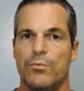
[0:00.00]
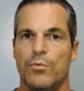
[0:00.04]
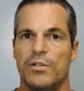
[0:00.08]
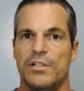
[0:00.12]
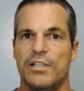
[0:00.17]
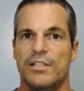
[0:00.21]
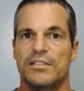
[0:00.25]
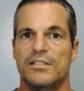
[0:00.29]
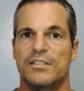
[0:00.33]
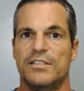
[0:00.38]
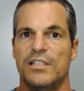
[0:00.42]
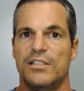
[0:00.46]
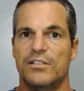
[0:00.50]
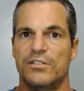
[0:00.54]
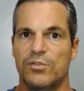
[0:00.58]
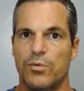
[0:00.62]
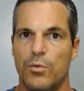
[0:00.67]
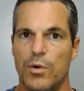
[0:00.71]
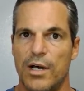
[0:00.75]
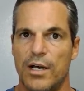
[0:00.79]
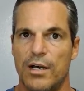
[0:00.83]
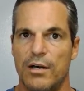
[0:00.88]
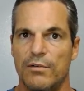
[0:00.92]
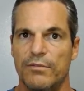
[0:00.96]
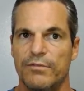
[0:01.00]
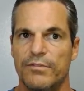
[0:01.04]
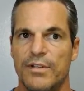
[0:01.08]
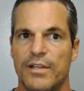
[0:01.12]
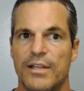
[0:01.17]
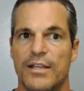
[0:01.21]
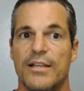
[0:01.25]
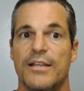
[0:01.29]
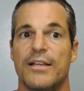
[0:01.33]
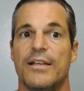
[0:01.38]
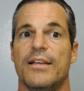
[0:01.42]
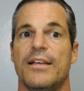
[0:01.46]
one at C twelve.
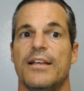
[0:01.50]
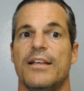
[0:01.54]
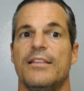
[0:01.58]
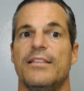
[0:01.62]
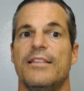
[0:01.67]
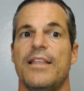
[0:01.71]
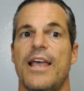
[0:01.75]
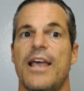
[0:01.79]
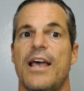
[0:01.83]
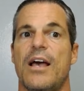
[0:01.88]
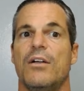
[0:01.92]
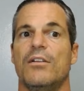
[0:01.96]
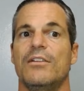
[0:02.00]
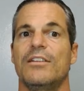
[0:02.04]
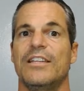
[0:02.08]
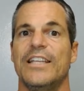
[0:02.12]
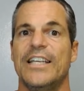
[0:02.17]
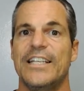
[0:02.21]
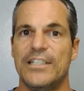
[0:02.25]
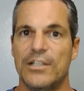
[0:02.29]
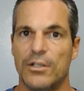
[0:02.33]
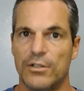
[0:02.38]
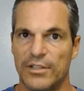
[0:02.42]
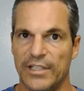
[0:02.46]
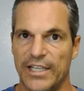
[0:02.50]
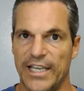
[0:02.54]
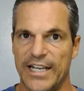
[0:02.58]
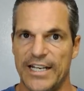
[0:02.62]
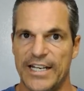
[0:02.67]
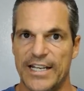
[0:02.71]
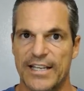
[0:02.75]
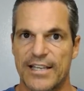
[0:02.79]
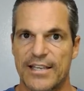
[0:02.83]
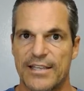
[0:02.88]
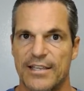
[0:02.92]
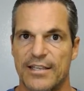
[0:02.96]
And now
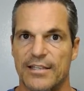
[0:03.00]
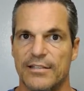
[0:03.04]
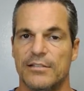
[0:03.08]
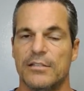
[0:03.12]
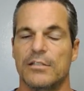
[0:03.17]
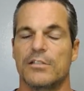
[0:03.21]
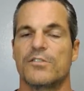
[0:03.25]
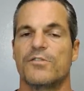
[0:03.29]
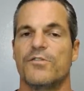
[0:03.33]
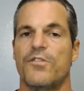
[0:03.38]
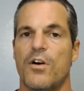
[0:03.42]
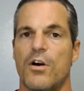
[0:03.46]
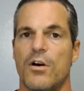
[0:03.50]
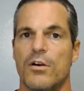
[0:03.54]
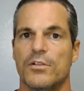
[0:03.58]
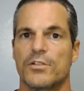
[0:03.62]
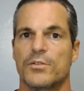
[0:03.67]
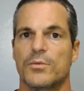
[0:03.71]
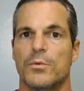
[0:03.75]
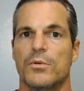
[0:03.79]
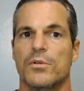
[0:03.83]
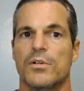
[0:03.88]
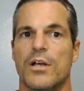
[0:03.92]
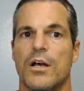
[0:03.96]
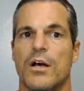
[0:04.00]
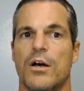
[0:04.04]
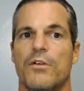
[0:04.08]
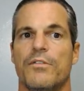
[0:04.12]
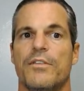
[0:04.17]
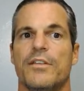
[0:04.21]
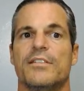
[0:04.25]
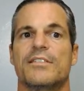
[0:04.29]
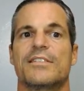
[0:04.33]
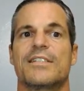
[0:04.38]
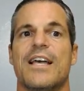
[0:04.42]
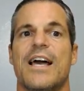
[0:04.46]
linolenic is as far as we'll go.
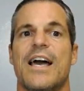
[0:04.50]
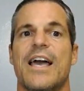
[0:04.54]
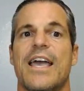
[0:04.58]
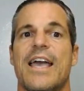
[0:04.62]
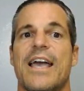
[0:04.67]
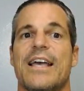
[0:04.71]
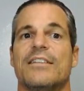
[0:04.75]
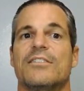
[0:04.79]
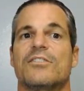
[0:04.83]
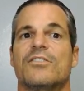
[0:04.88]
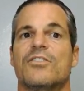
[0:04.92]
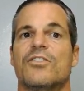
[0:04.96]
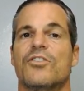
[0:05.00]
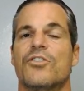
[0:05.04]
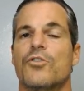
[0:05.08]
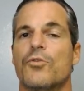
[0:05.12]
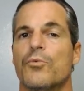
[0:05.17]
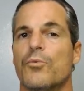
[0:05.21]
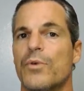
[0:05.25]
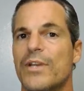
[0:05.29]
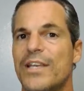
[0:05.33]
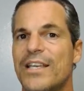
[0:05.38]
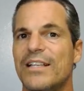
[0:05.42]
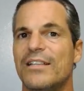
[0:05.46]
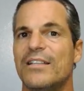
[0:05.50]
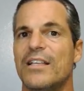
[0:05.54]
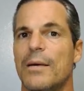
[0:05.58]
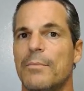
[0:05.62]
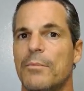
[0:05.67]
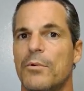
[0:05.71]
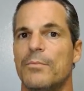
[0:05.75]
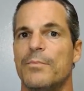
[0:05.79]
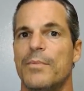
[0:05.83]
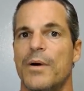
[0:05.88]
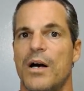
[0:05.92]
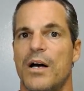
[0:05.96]
This guy has three
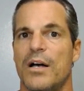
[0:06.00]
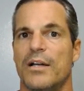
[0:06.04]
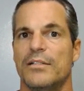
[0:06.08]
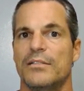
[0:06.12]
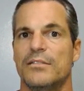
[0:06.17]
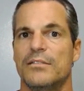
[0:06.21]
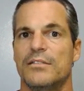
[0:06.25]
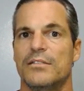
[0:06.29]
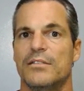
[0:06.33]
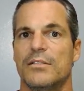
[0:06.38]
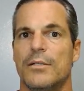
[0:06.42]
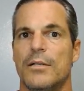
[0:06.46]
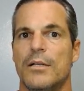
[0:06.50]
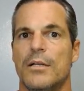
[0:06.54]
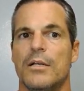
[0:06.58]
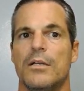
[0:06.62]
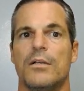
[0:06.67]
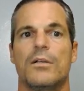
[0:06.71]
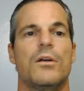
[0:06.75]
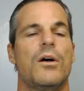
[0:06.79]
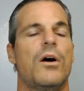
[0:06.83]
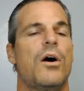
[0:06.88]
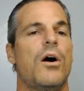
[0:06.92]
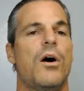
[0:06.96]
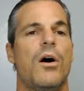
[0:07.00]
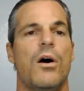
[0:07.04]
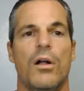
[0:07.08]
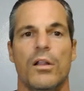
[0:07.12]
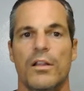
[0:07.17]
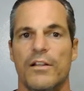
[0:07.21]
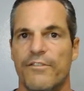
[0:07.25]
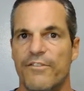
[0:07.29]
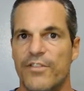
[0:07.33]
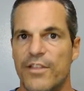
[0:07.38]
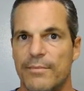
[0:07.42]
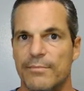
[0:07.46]
double bonds, all
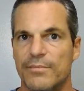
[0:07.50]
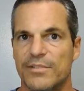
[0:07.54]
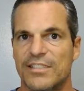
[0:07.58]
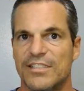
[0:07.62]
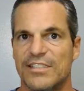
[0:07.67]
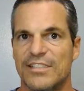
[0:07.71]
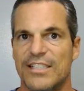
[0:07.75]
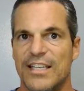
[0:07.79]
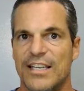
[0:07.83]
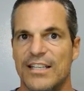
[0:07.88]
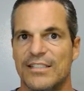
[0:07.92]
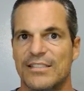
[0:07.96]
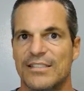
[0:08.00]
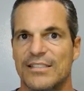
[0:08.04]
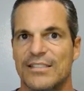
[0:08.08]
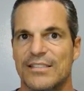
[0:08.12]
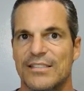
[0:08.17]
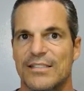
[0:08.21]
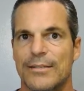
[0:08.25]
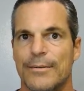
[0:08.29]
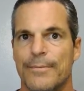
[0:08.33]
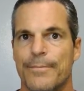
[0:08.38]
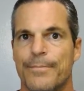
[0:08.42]
of them cis,